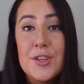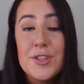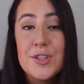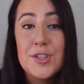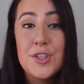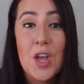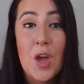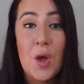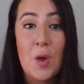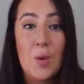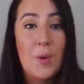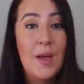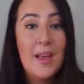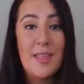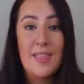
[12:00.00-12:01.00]

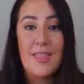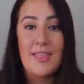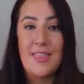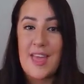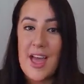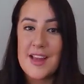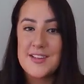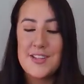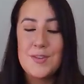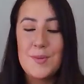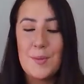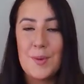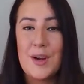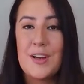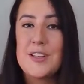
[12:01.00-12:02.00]
So that didn't
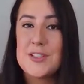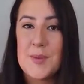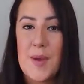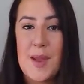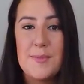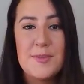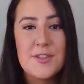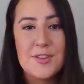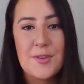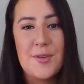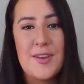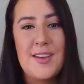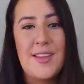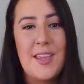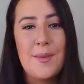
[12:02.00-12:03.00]
work. So I'm just
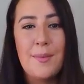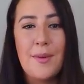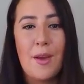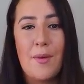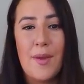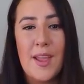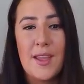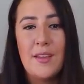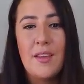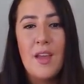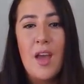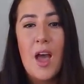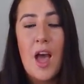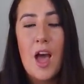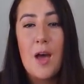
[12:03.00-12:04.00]
going to keep going.
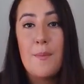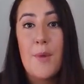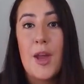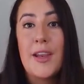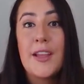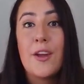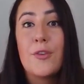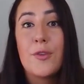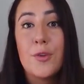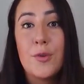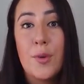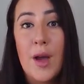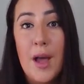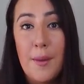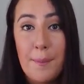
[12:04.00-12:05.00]
Monica
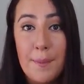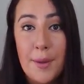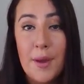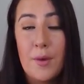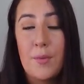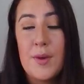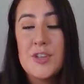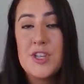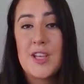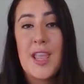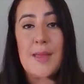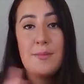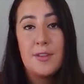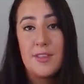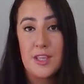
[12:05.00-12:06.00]
grew up, when she
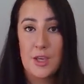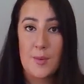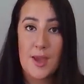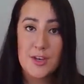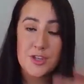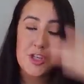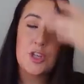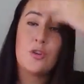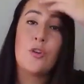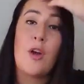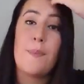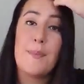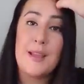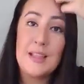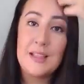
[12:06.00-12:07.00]
came to the US, she grew
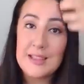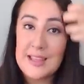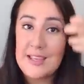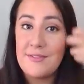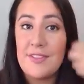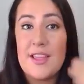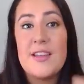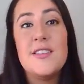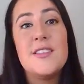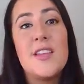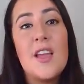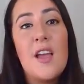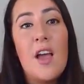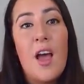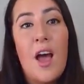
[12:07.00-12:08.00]
up in Cleveland
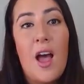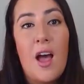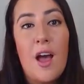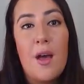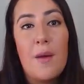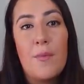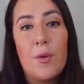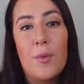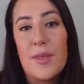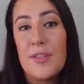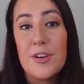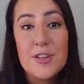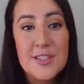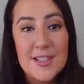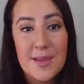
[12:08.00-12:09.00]
with
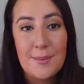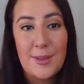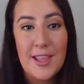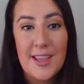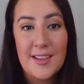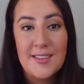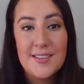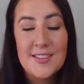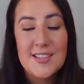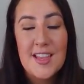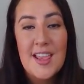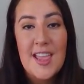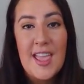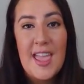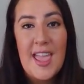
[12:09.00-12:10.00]
her siblings.
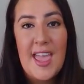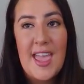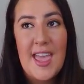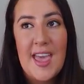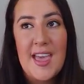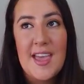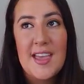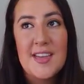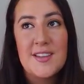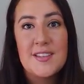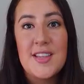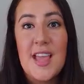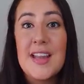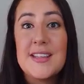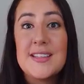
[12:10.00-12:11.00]
And
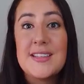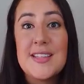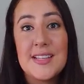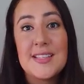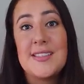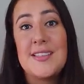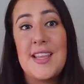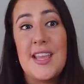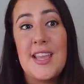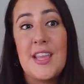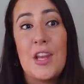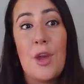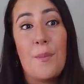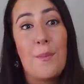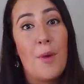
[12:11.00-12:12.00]
at
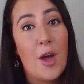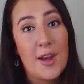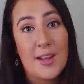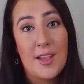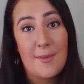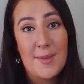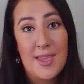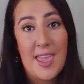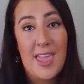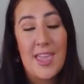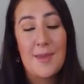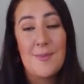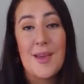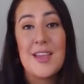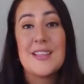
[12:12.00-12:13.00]
16, Monica
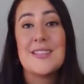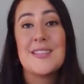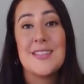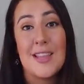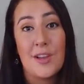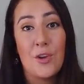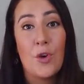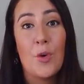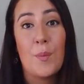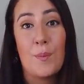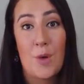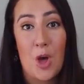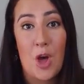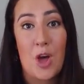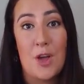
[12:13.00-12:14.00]
became a single
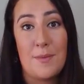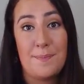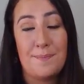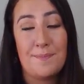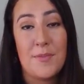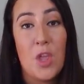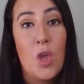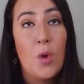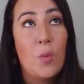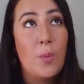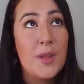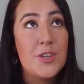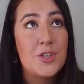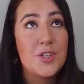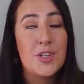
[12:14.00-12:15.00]
mom,
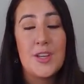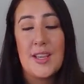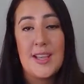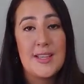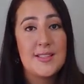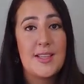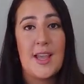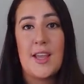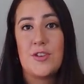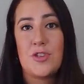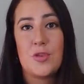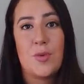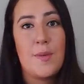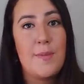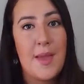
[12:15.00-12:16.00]
which is a
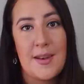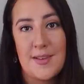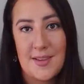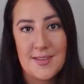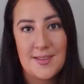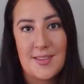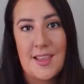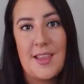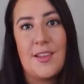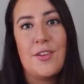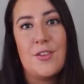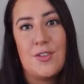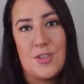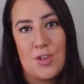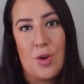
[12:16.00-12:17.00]
tremendous
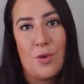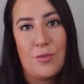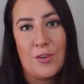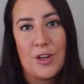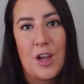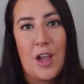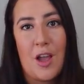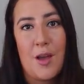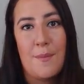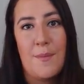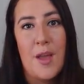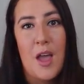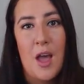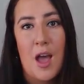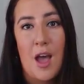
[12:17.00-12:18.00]
thing to overcome.